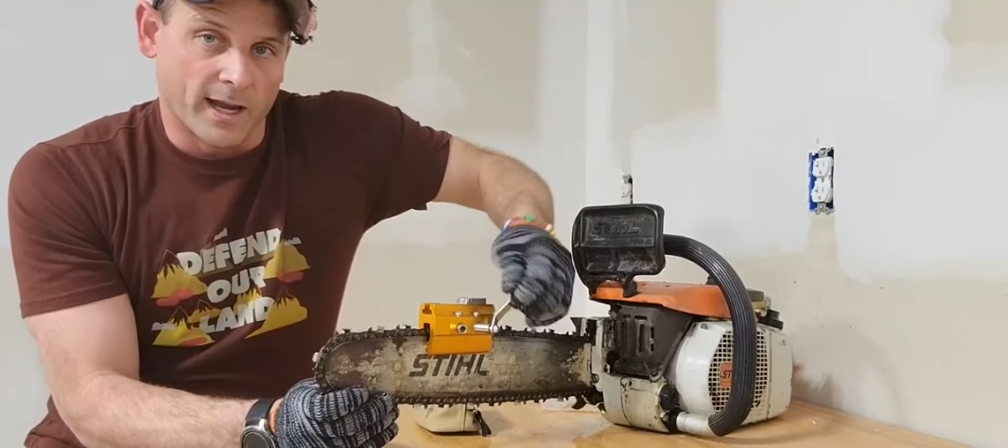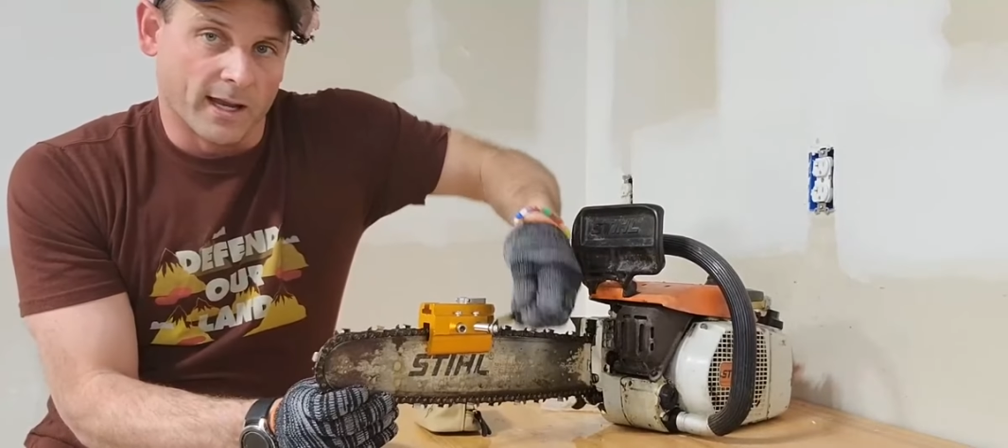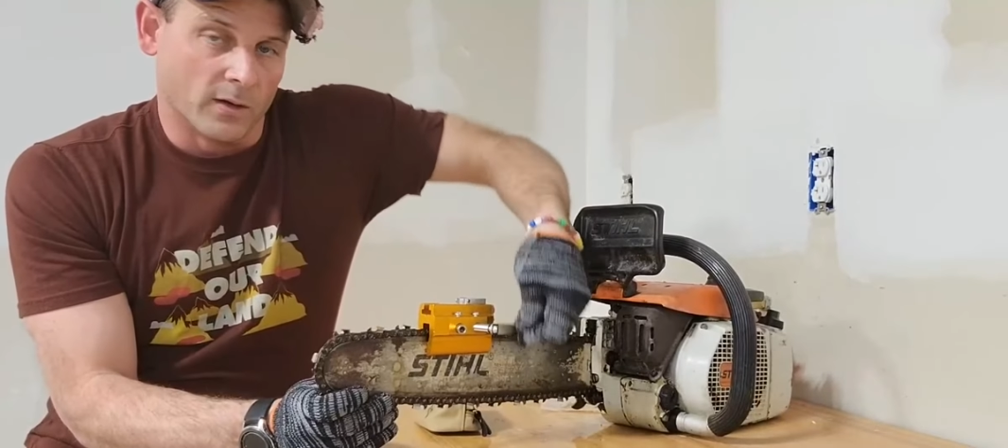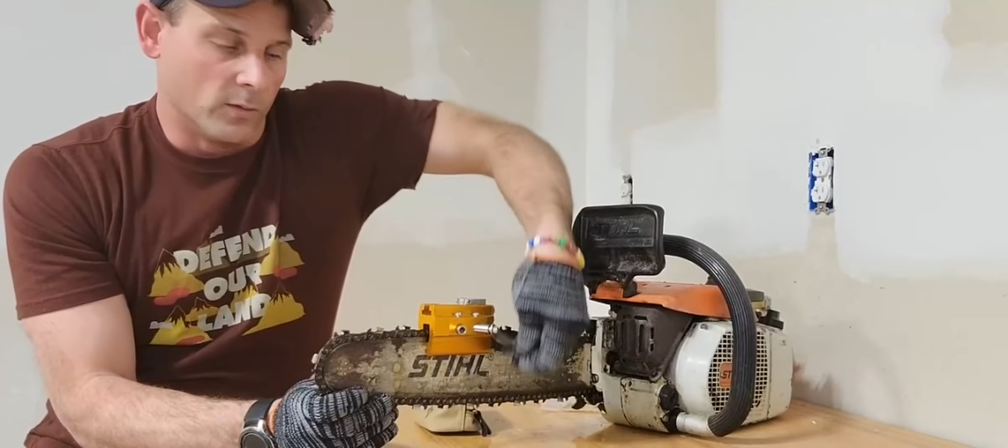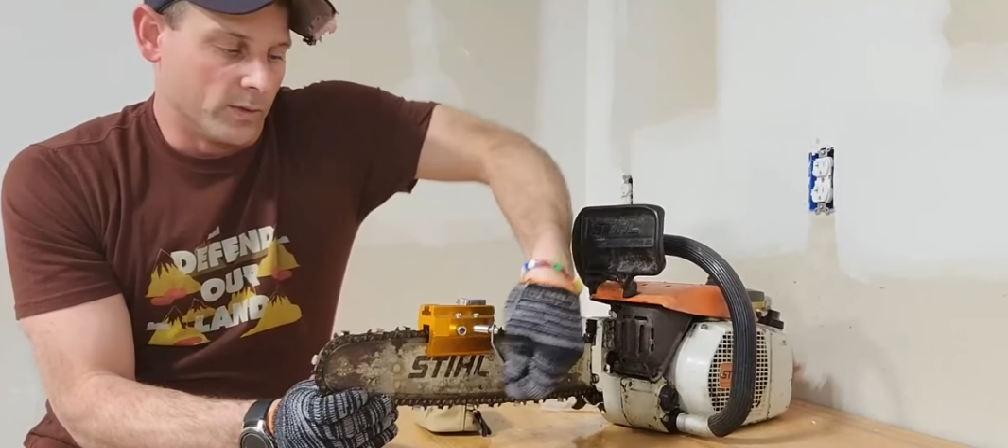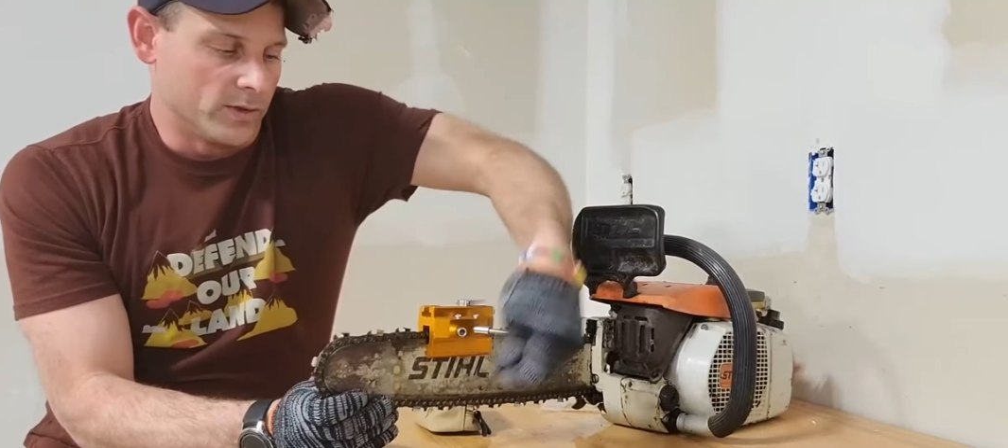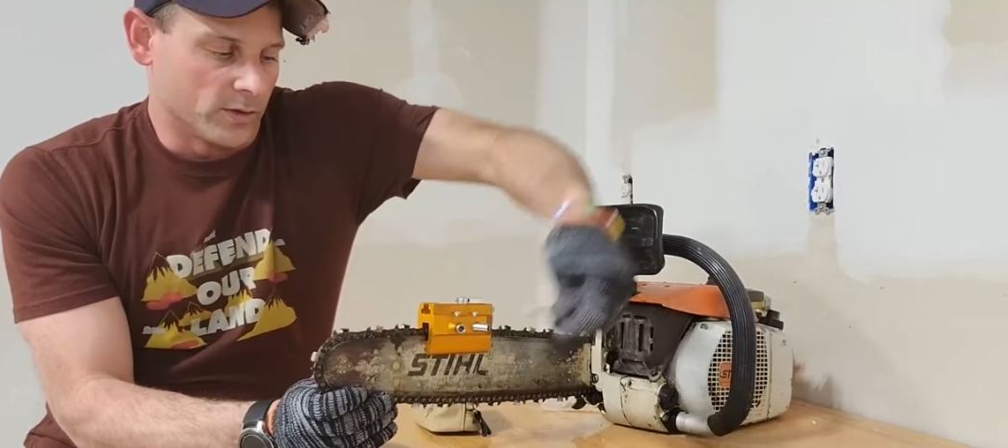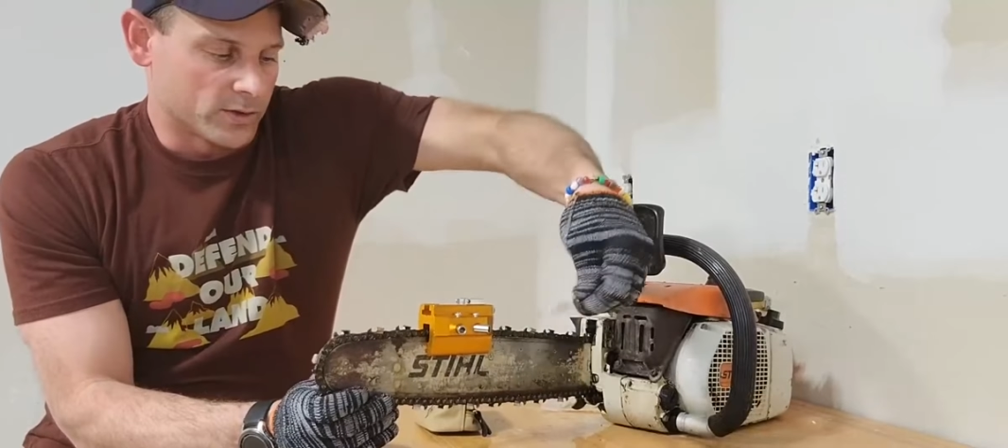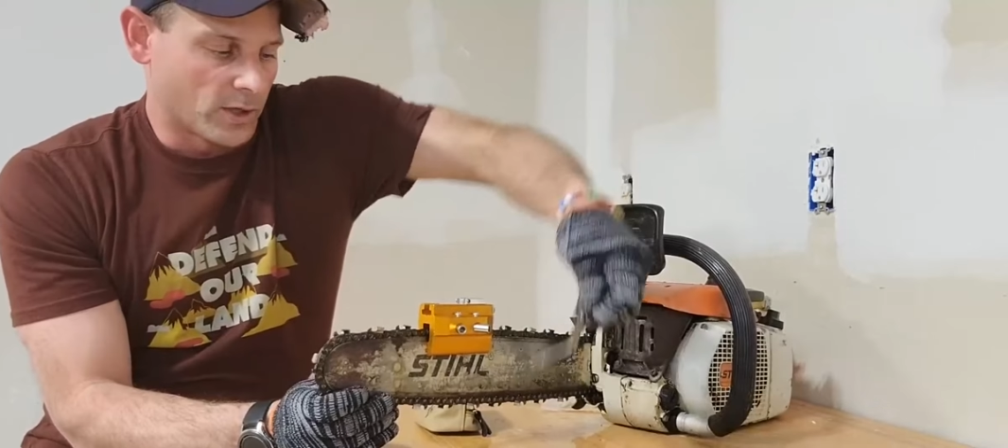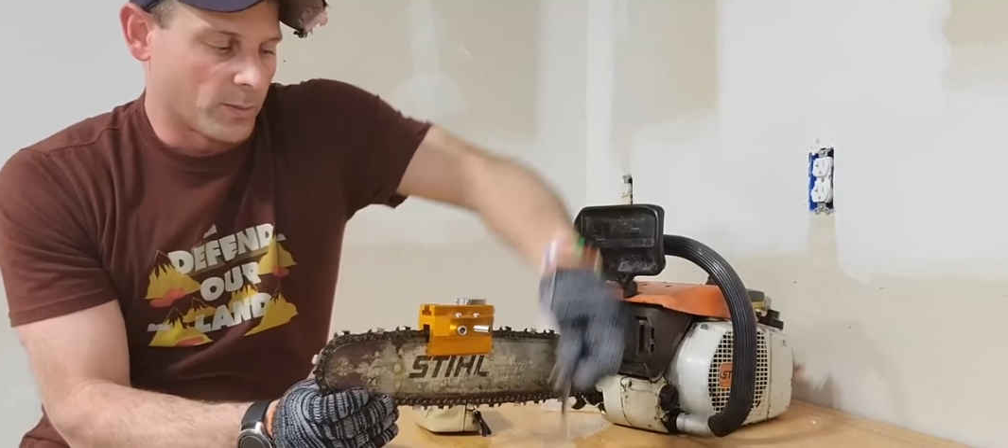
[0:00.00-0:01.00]
angle when you
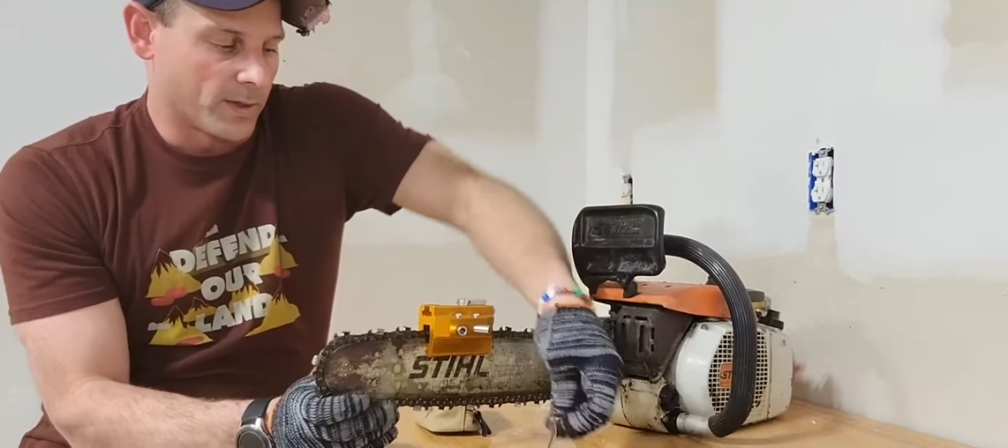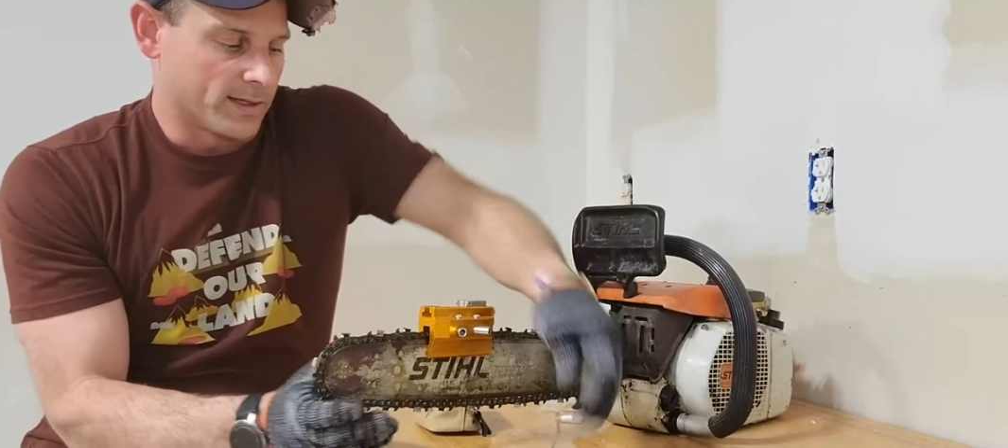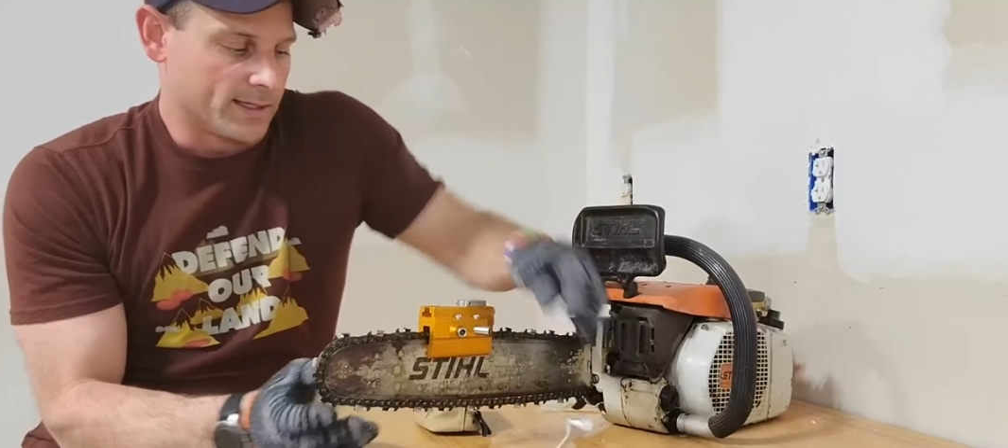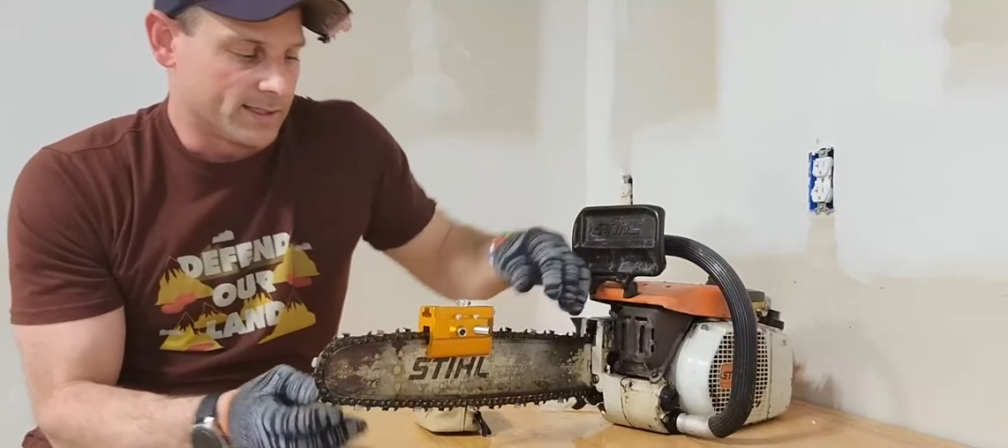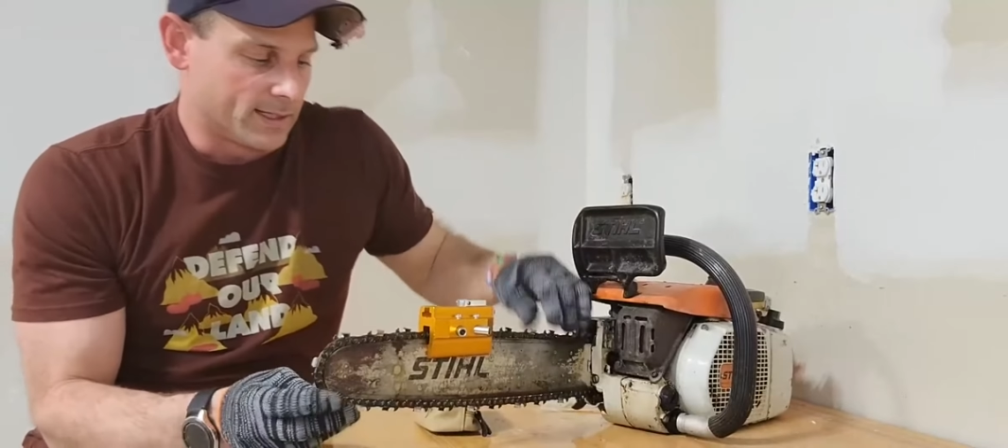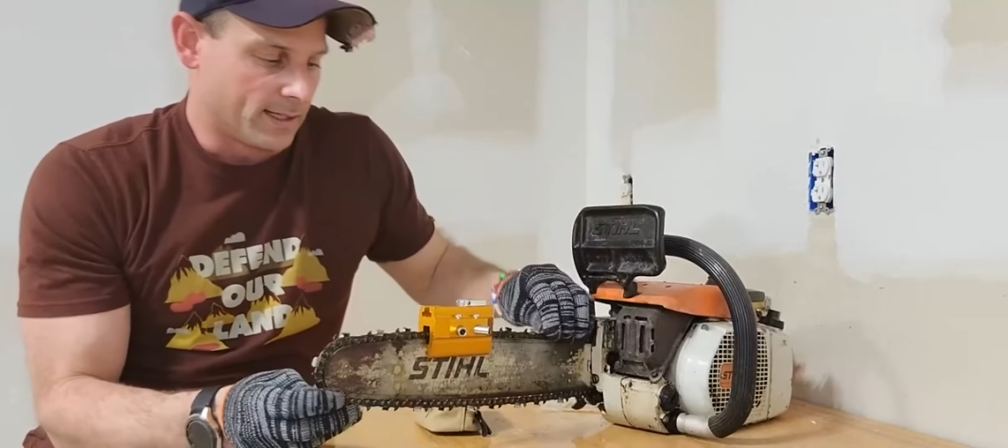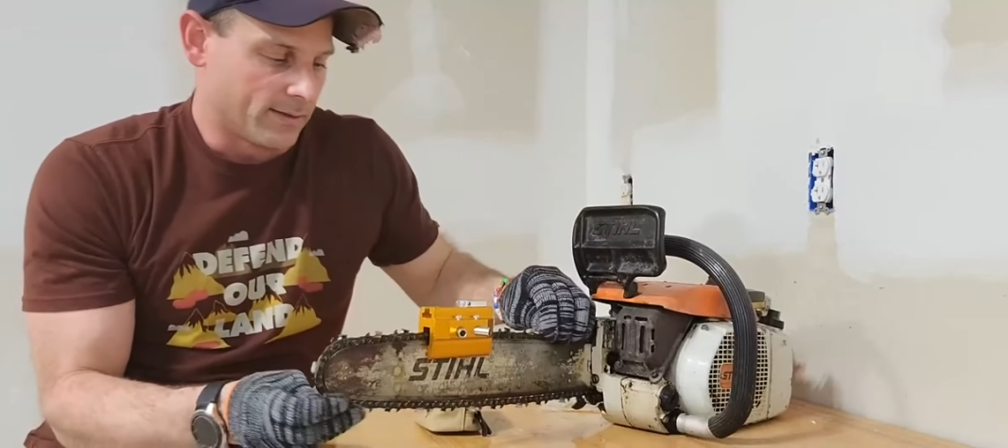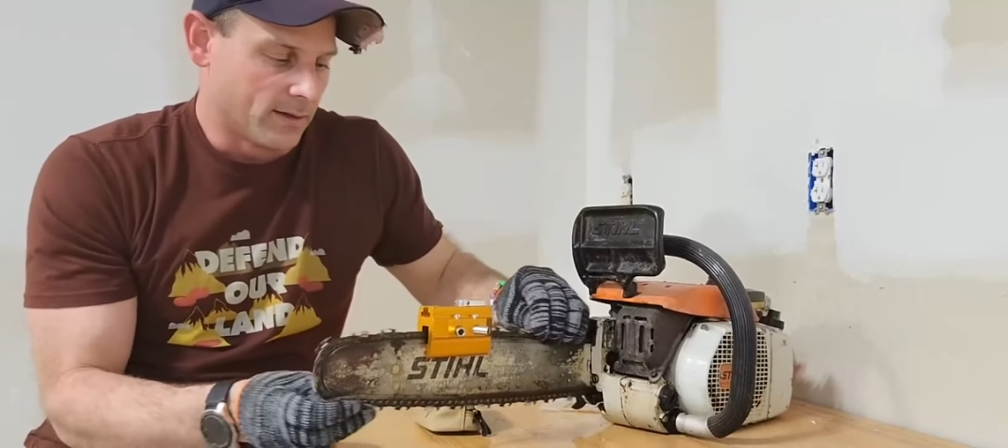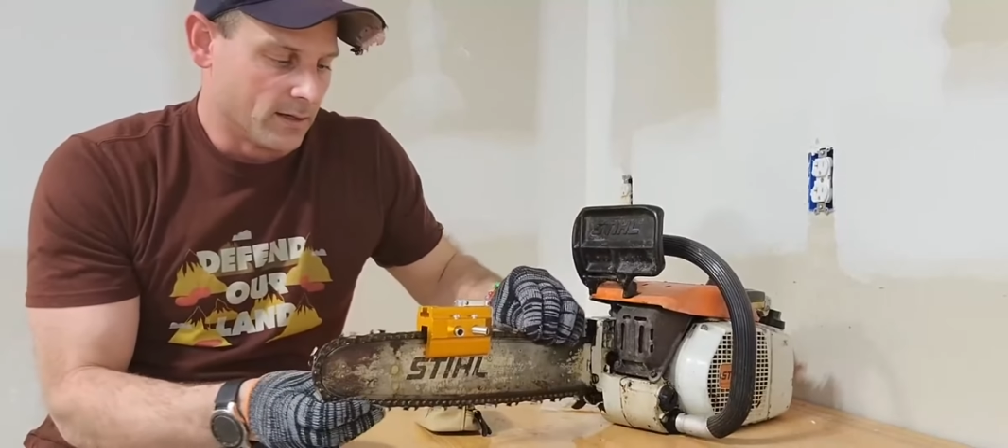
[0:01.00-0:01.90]
are sharpening these teeth.